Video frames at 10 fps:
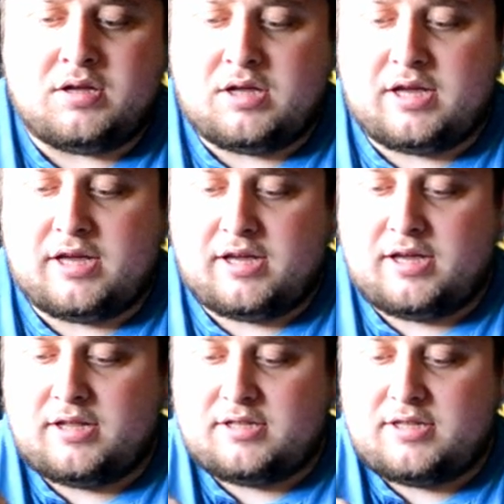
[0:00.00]

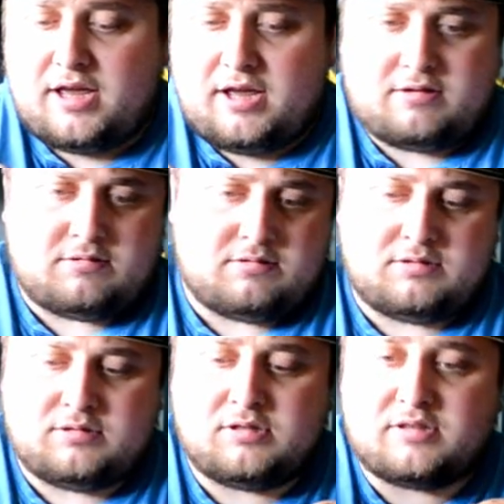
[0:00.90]
And yeah,
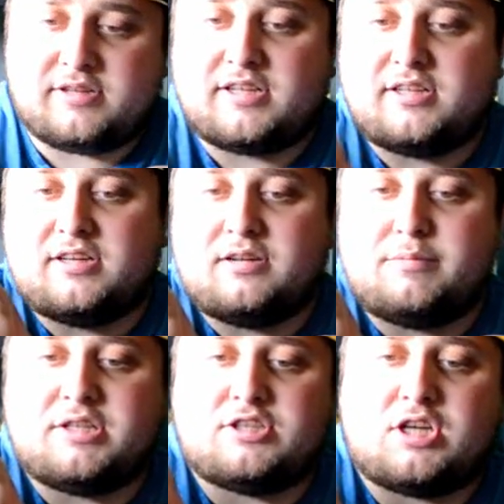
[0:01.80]
looks like he's done an
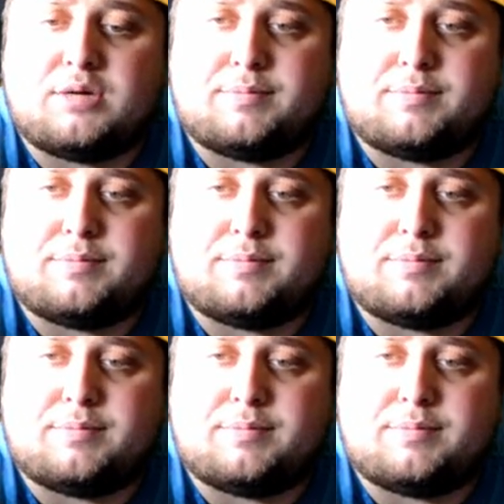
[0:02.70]
amazing job.